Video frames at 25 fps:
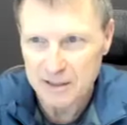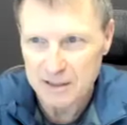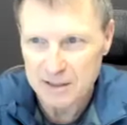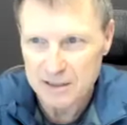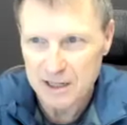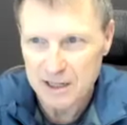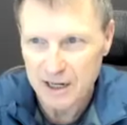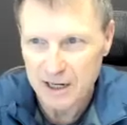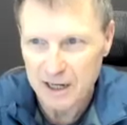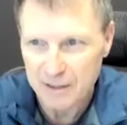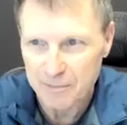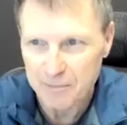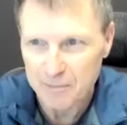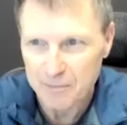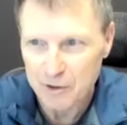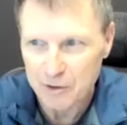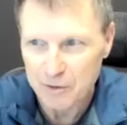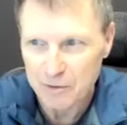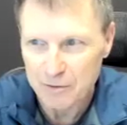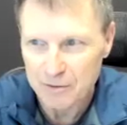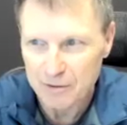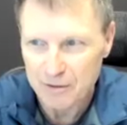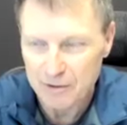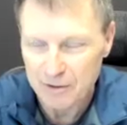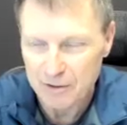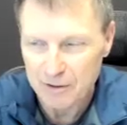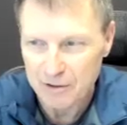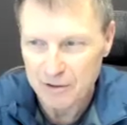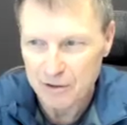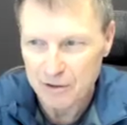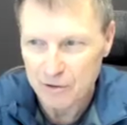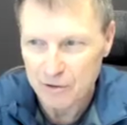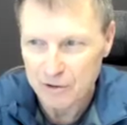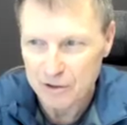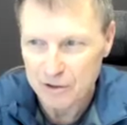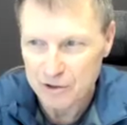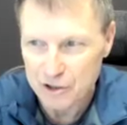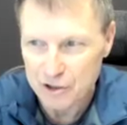of the time
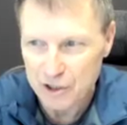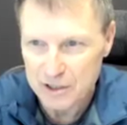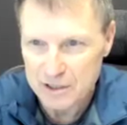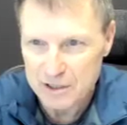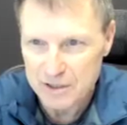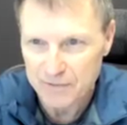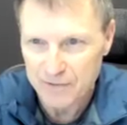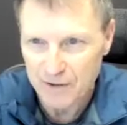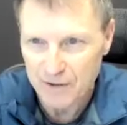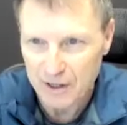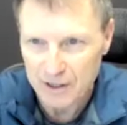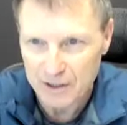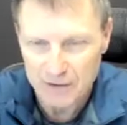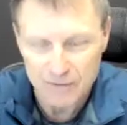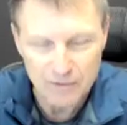you can justify.